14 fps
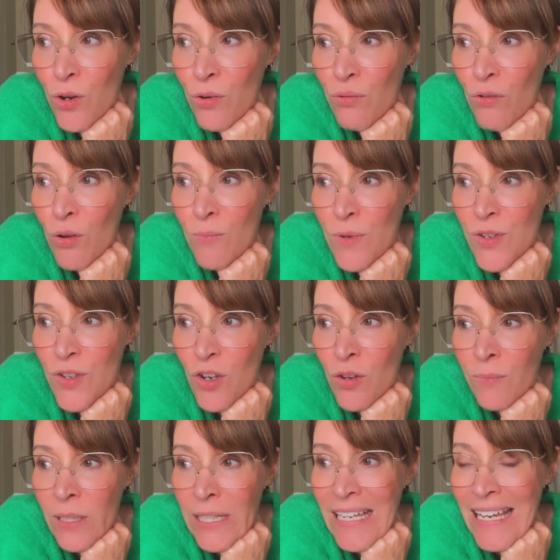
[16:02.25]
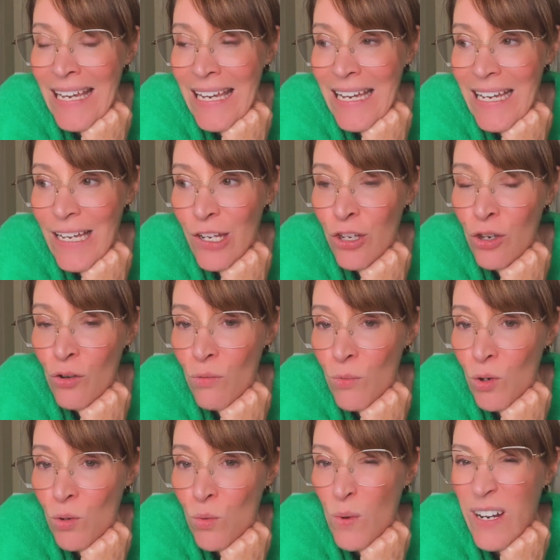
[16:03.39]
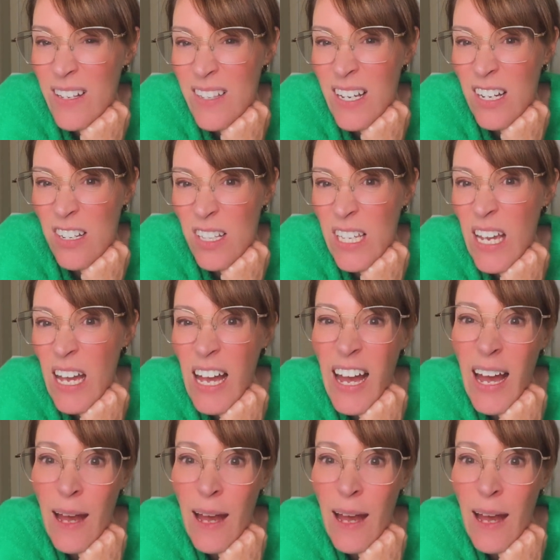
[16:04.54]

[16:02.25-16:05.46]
chromosomally normal when it's actually